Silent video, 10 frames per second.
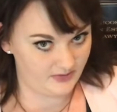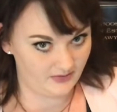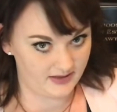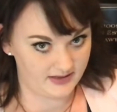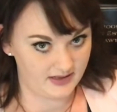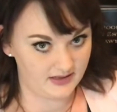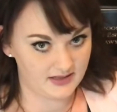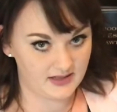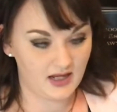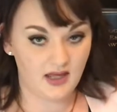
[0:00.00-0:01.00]

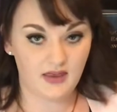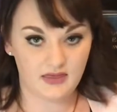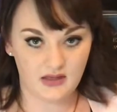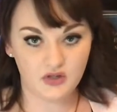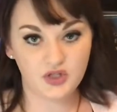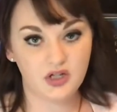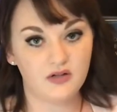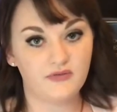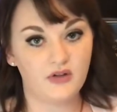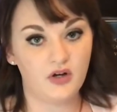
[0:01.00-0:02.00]
residence, their share
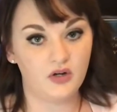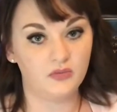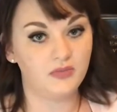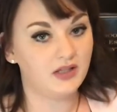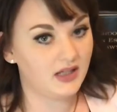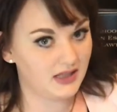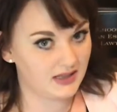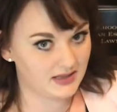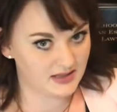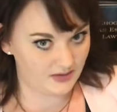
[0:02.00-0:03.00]
of the home
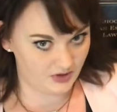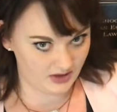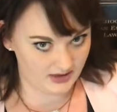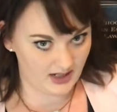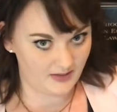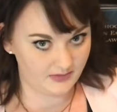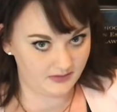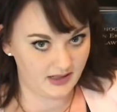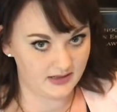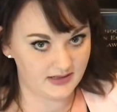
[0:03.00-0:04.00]
is subject to capital
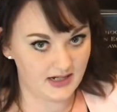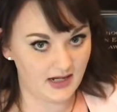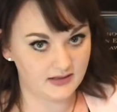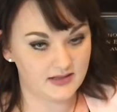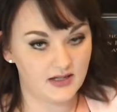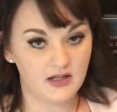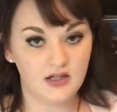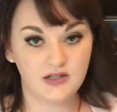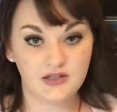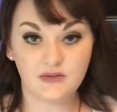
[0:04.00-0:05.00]
gains tax.
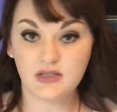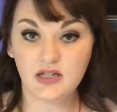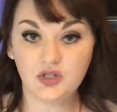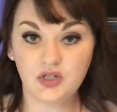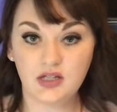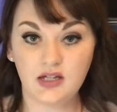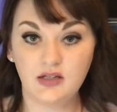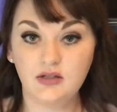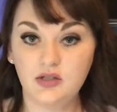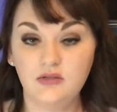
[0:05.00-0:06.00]
So essentially,
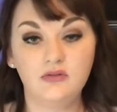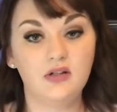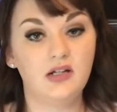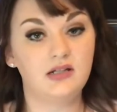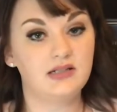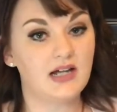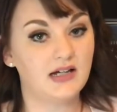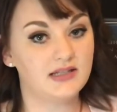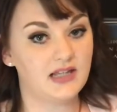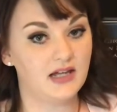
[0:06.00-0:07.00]
you've created a
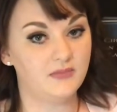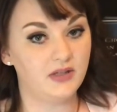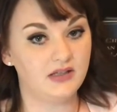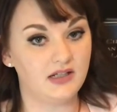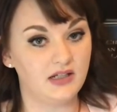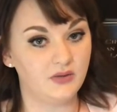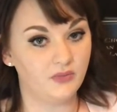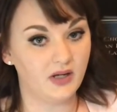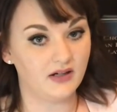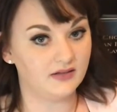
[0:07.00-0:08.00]
tax liability
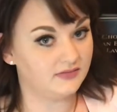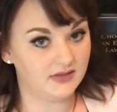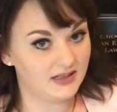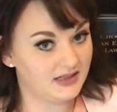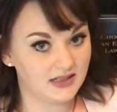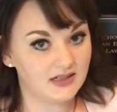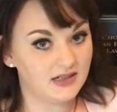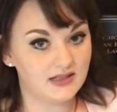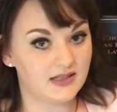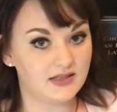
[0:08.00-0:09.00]
where it didn't
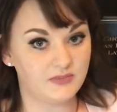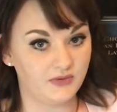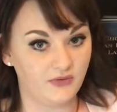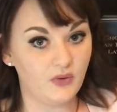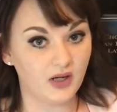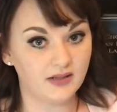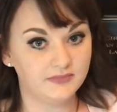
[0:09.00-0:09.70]
exist before.